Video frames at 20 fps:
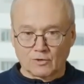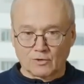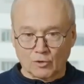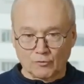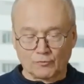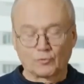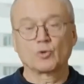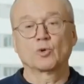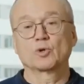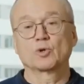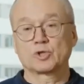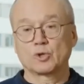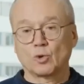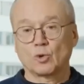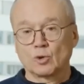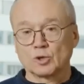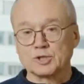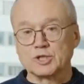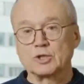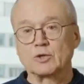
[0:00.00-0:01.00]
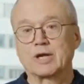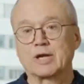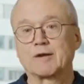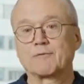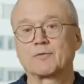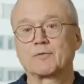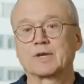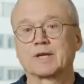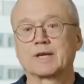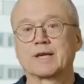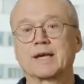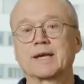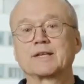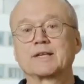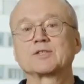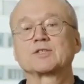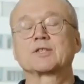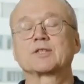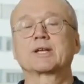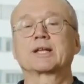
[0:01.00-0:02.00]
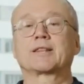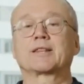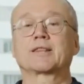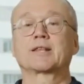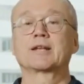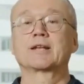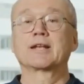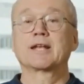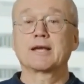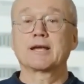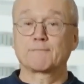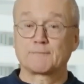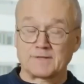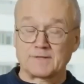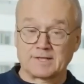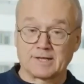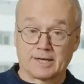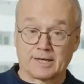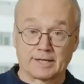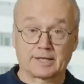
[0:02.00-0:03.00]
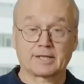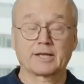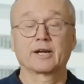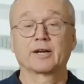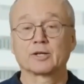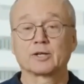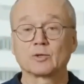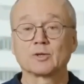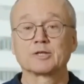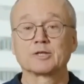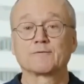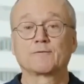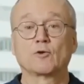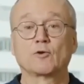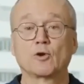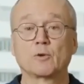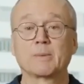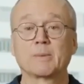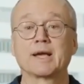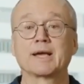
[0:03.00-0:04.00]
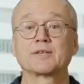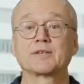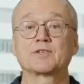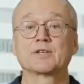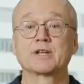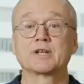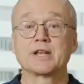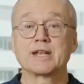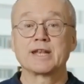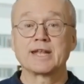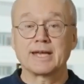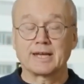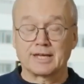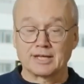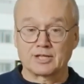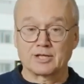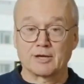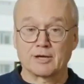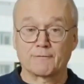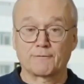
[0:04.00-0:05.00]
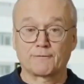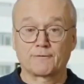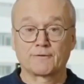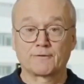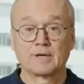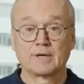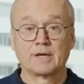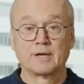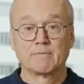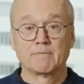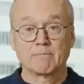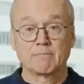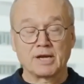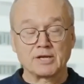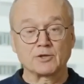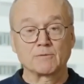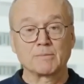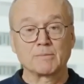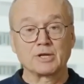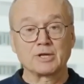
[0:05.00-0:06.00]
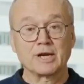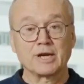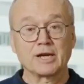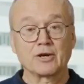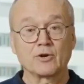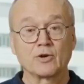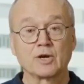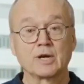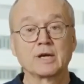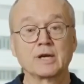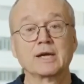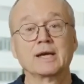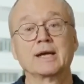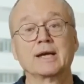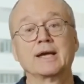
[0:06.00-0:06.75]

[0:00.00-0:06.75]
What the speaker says: of course, also have the case that the left side current transformer has a negative measurement error